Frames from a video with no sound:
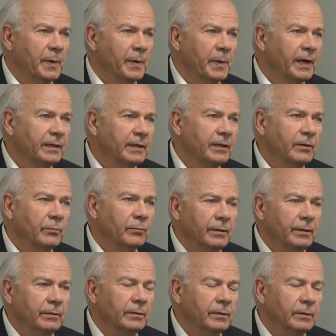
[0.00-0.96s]
respect it
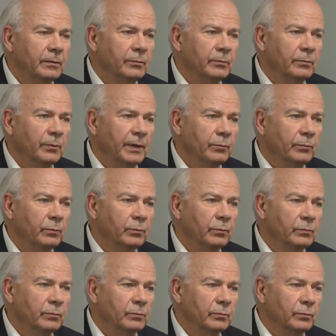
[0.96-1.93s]
when
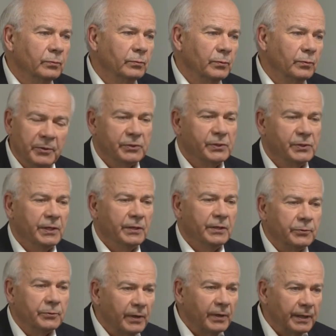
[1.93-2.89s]
women say you
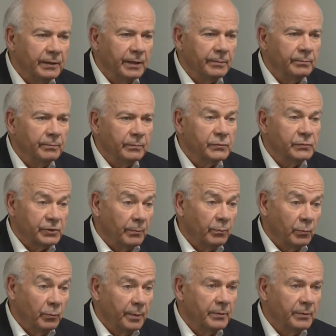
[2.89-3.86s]
betrayed them?
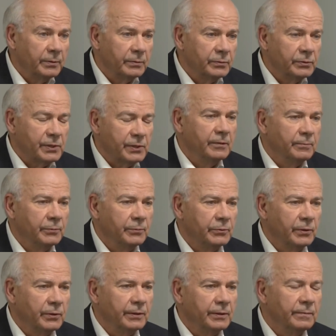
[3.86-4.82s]
Some women say you
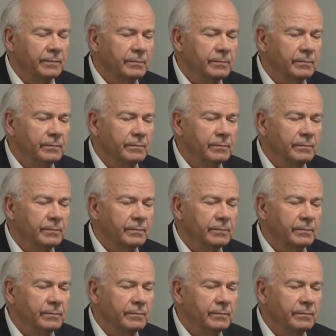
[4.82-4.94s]
betrayed them?